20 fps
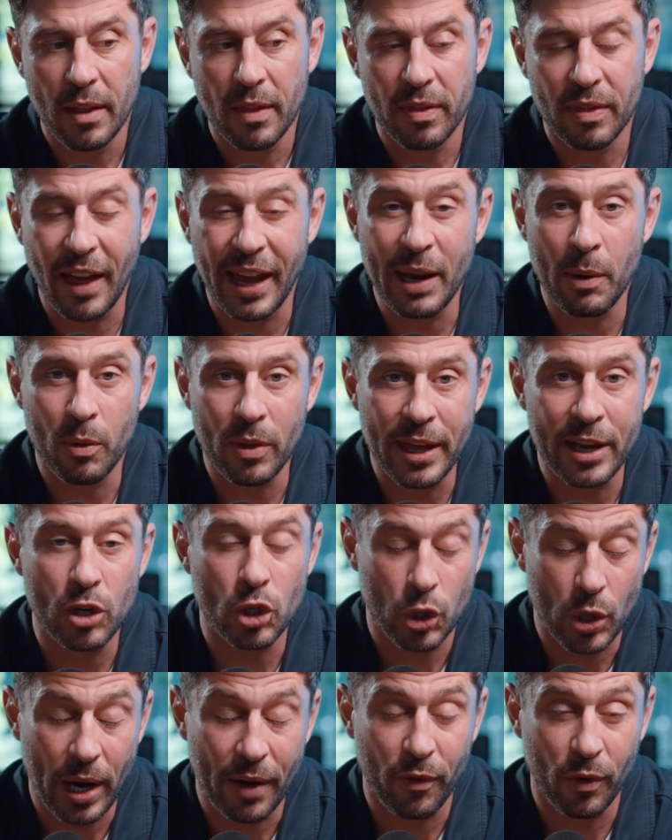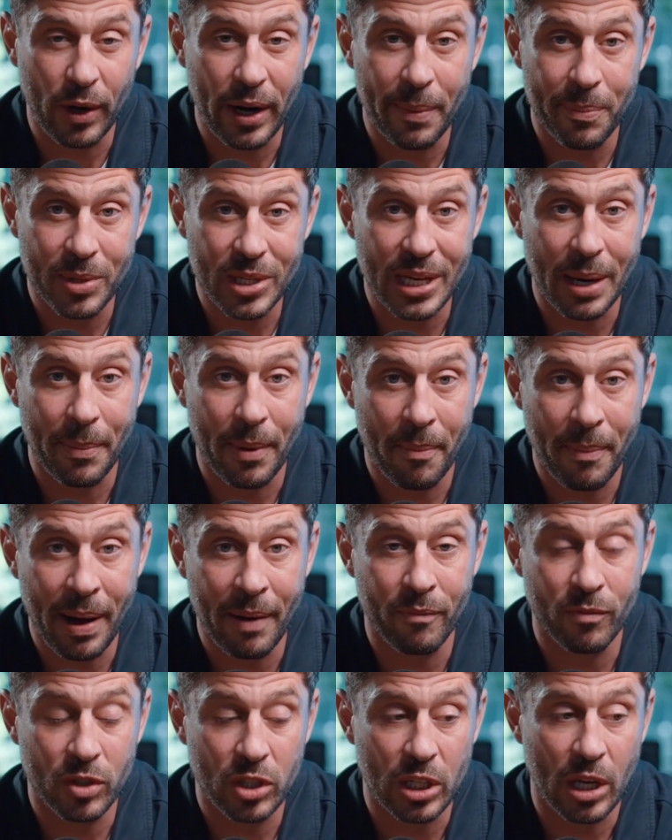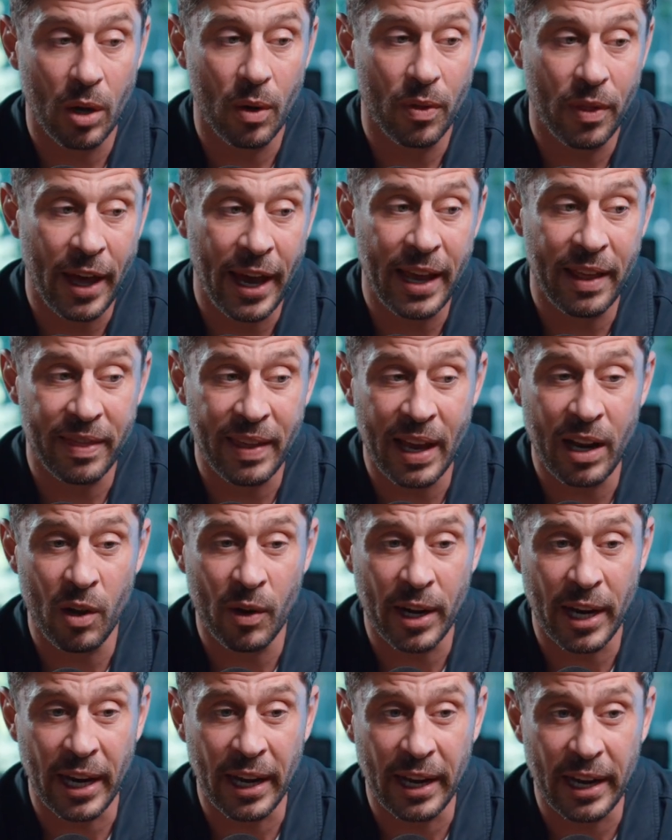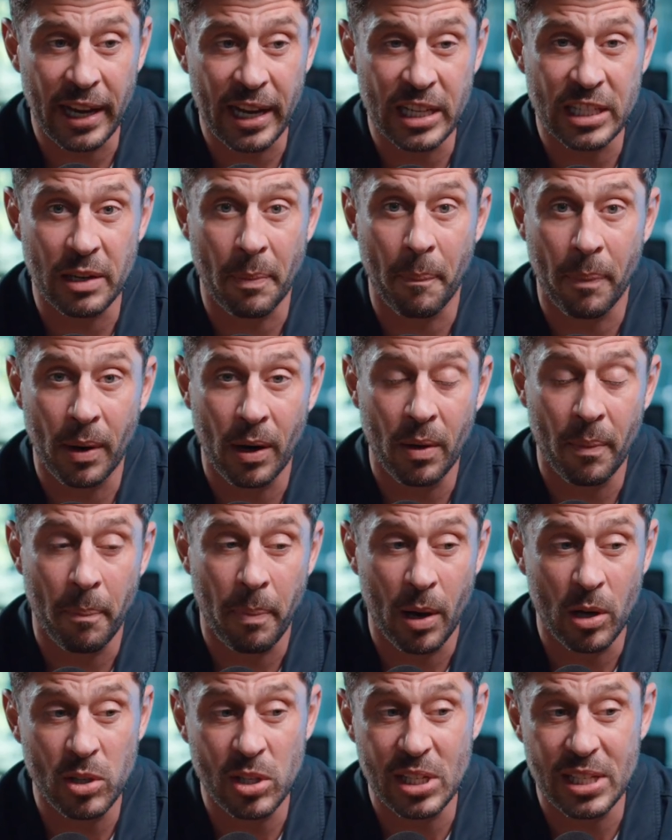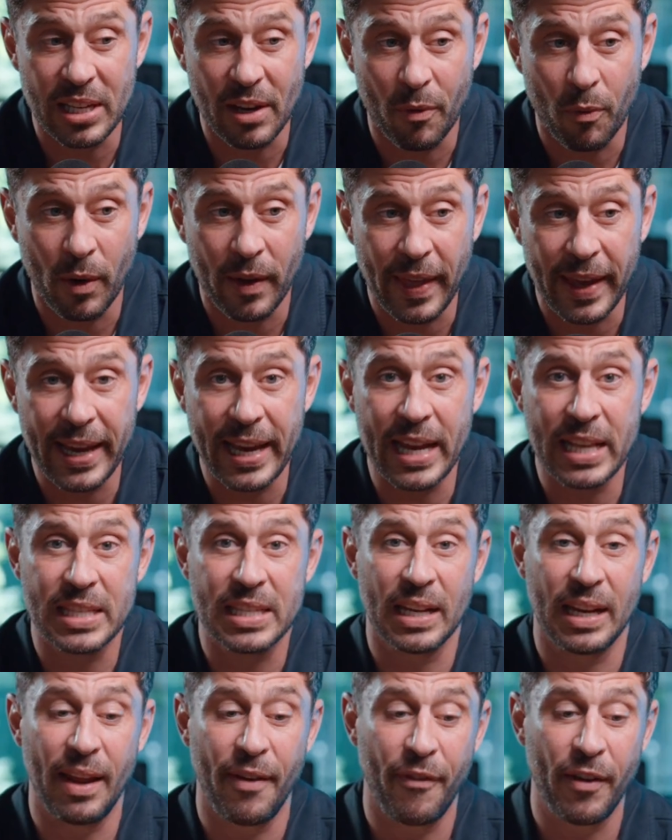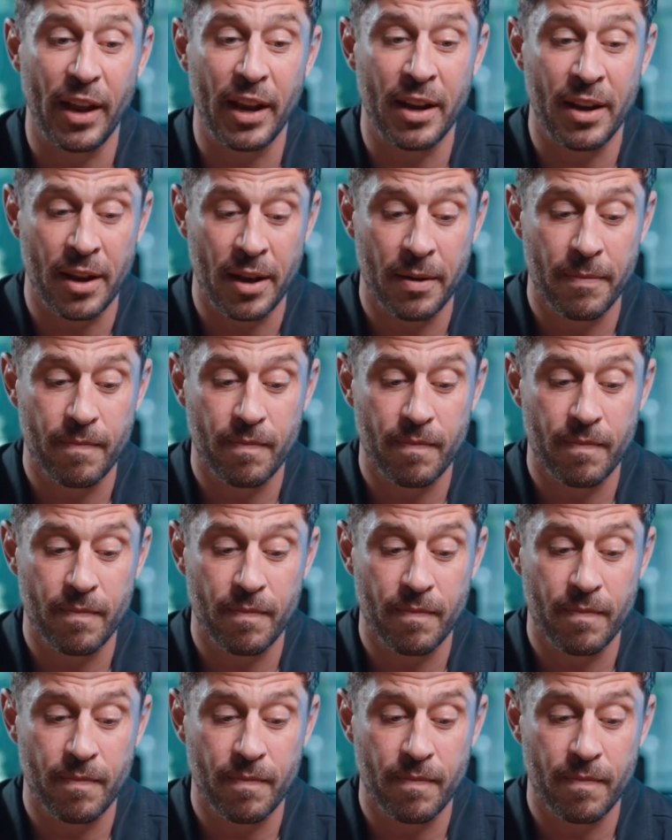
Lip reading: They will then travel them summer months. So they're looking at it as a positive, where they get to live in